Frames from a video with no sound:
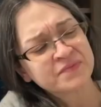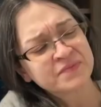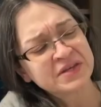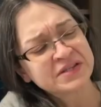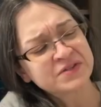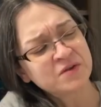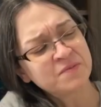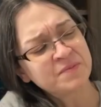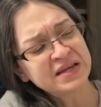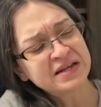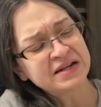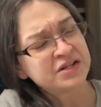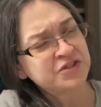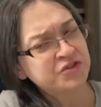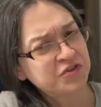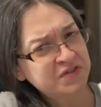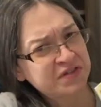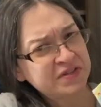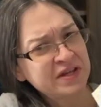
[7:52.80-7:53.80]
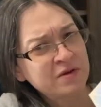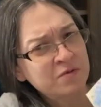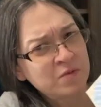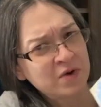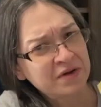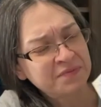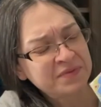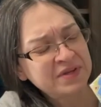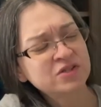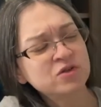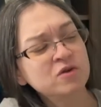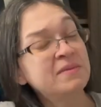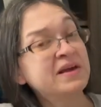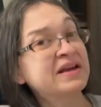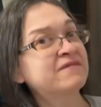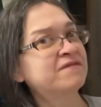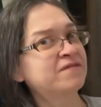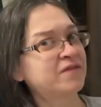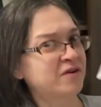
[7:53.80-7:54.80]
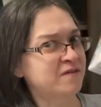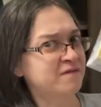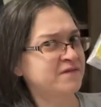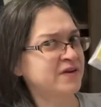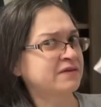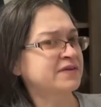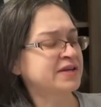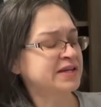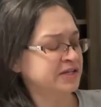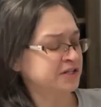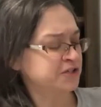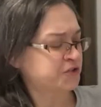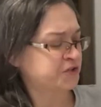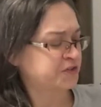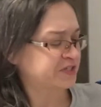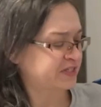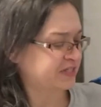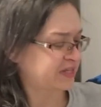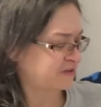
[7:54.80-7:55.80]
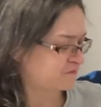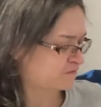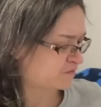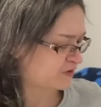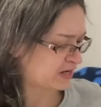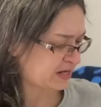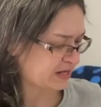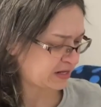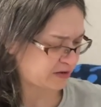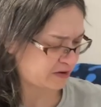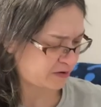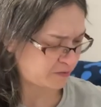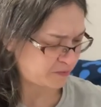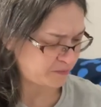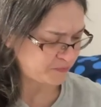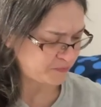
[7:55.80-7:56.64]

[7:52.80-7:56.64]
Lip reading: This will be an interesting one. This will make for a very interesting video.